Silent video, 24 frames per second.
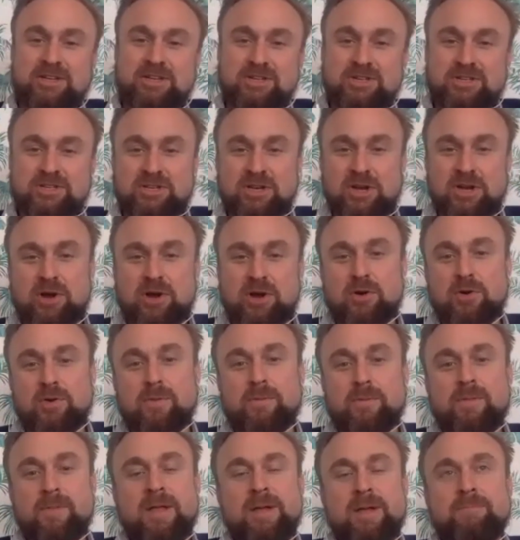So
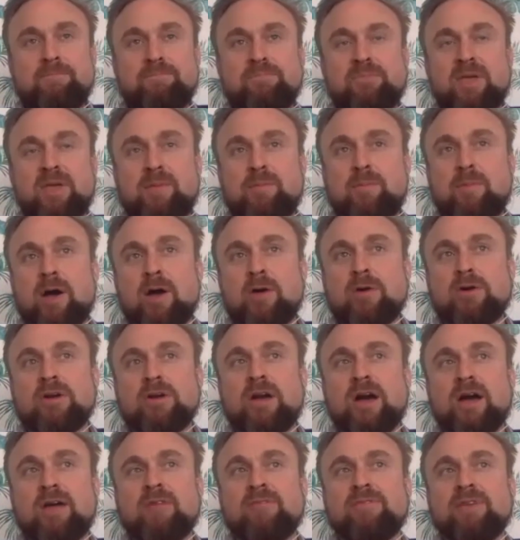in my own
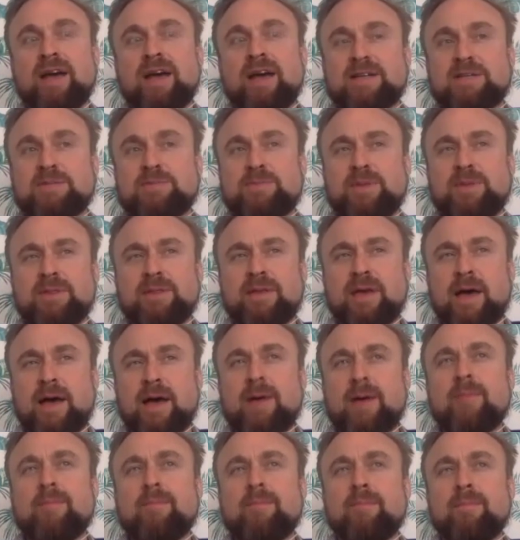life, there has been
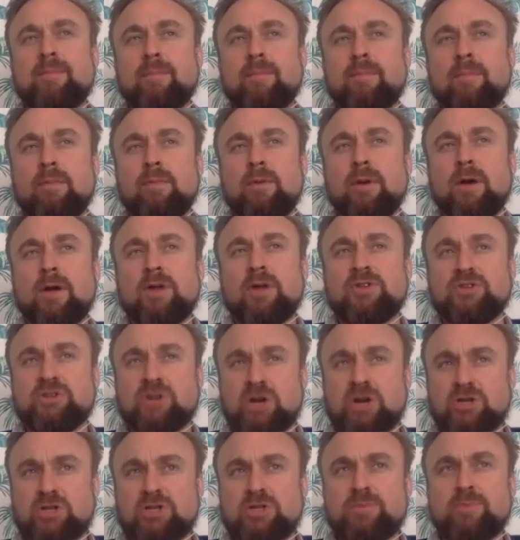that
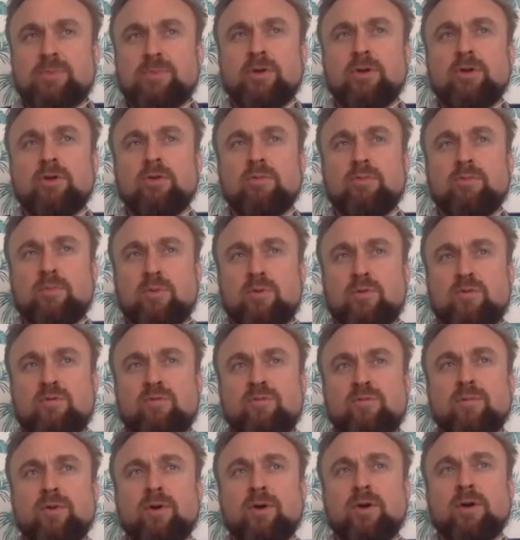adjustment,
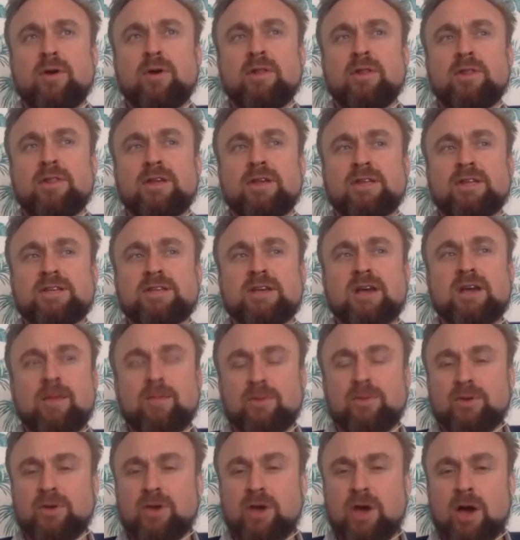movement, things come
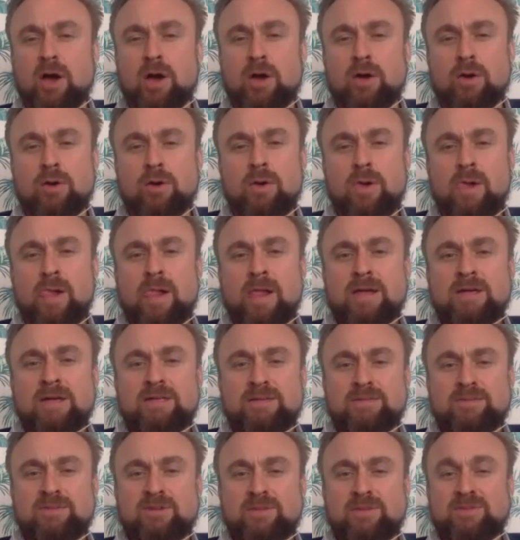and go.
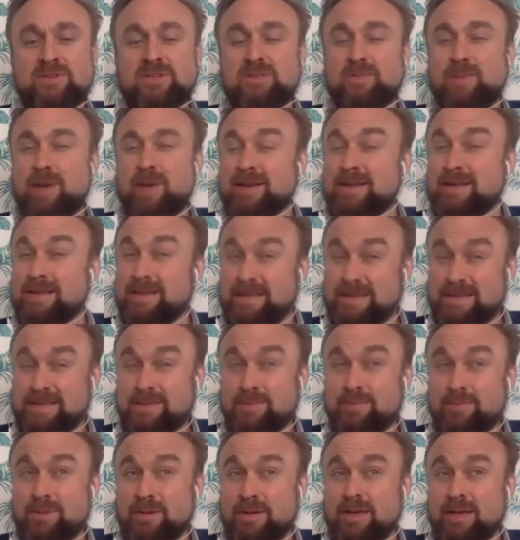Sometimes it's about
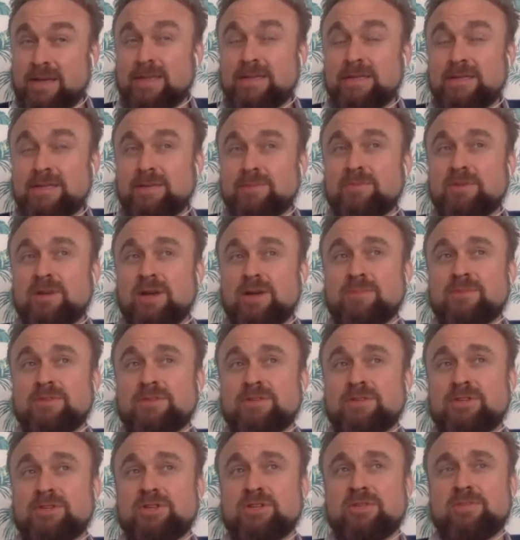discipline. Sometimes
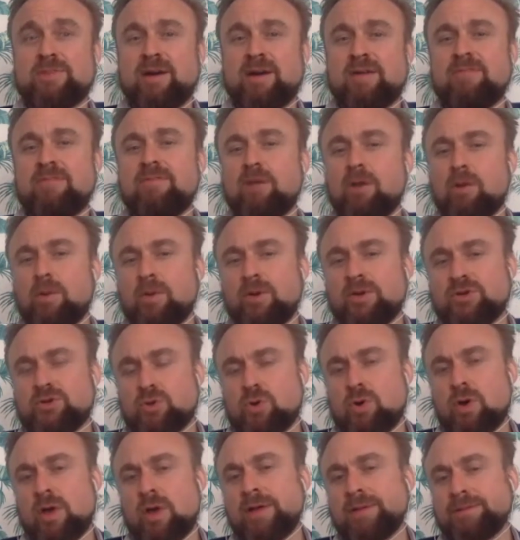it's just about following
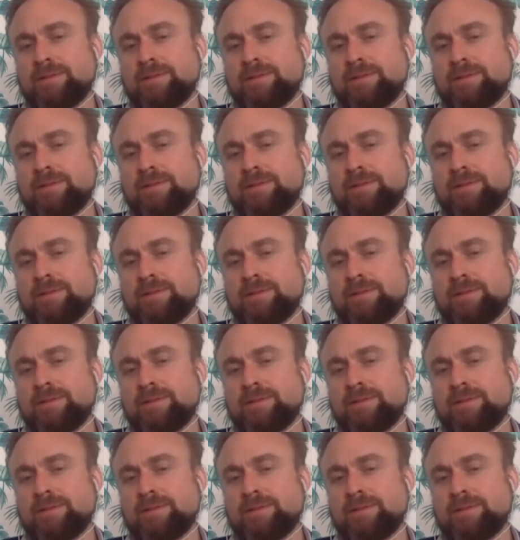joy.